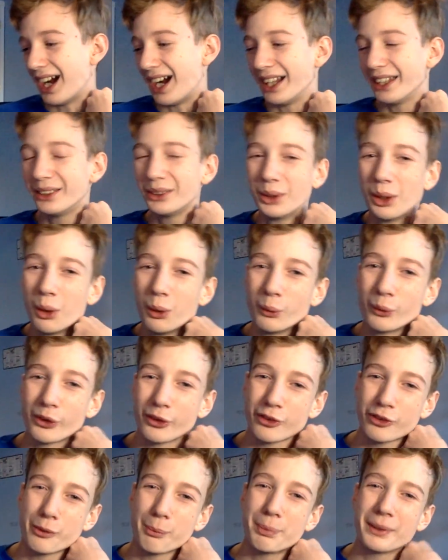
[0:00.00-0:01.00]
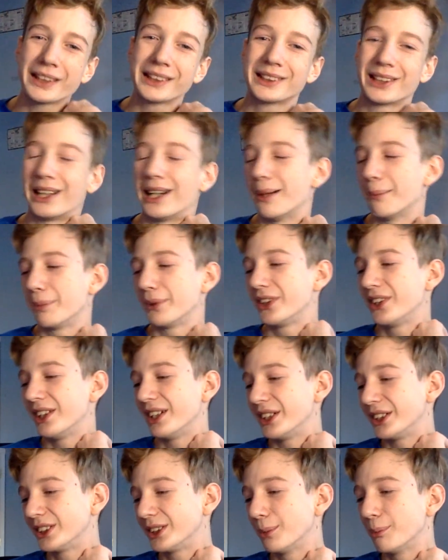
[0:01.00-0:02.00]
I know there's a big
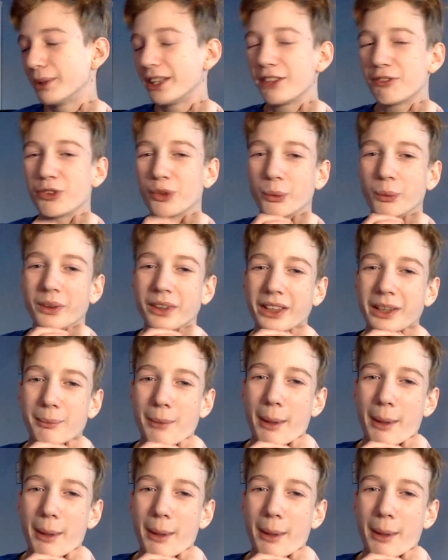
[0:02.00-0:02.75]
competition, but if you're really,